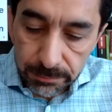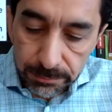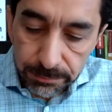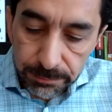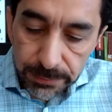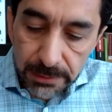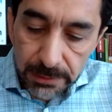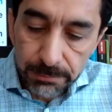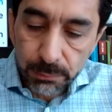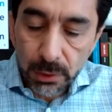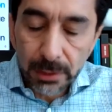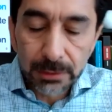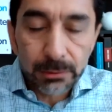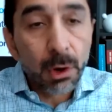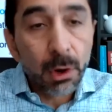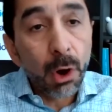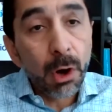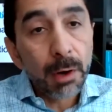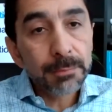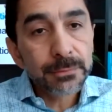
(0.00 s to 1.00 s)
being brought
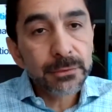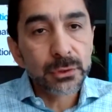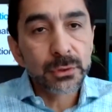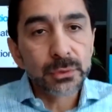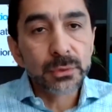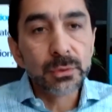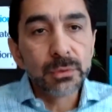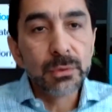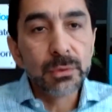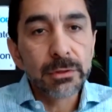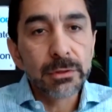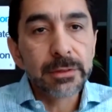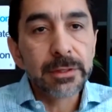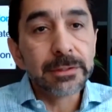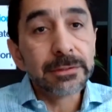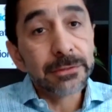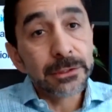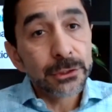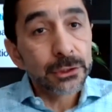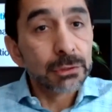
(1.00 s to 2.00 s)
home to the
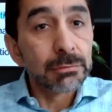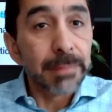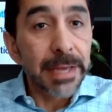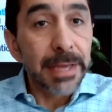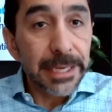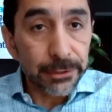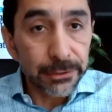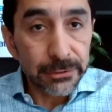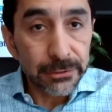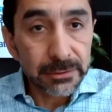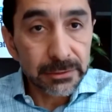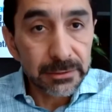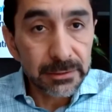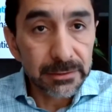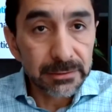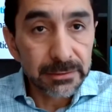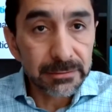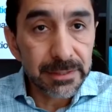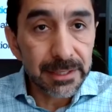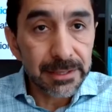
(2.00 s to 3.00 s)
decision makers
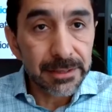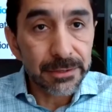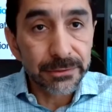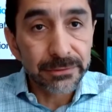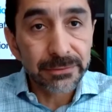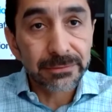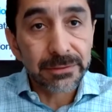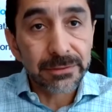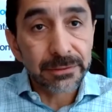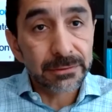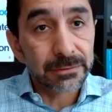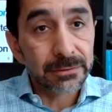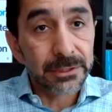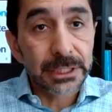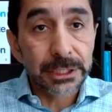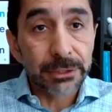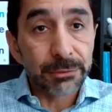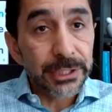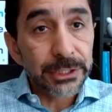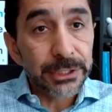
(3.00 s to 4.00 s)
is that there is this
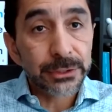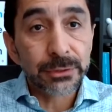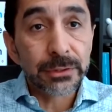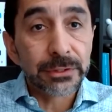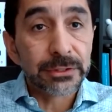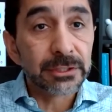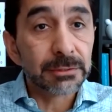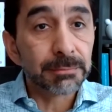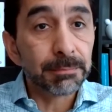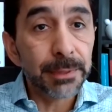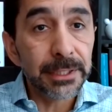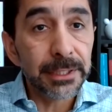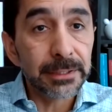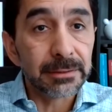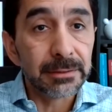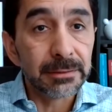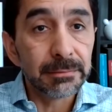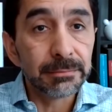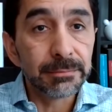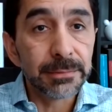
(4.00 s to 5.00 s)
generational
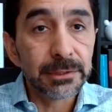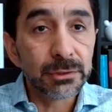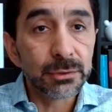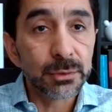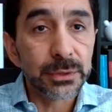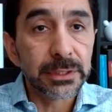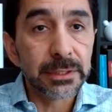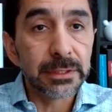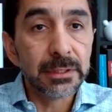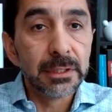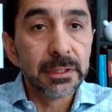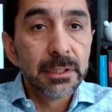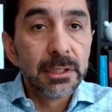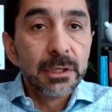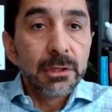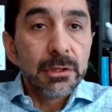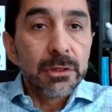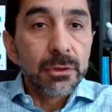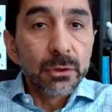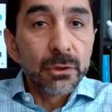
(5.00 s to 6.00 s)
split between
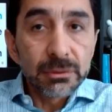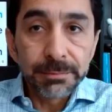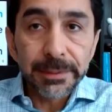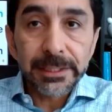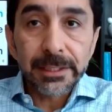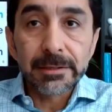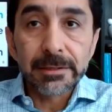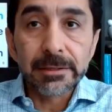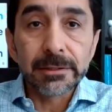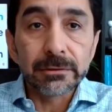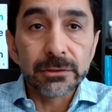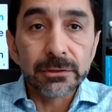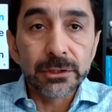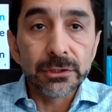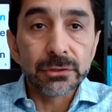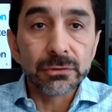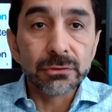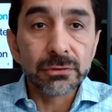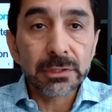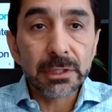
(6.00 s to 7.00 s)
those making the
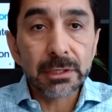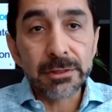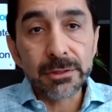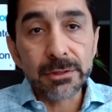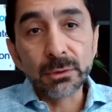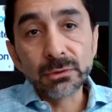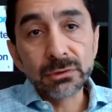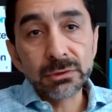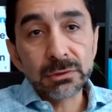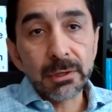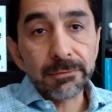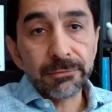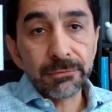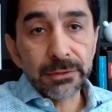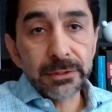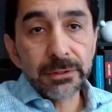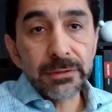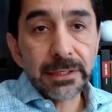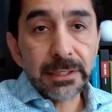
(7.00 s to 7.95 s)
decisions and those suffering the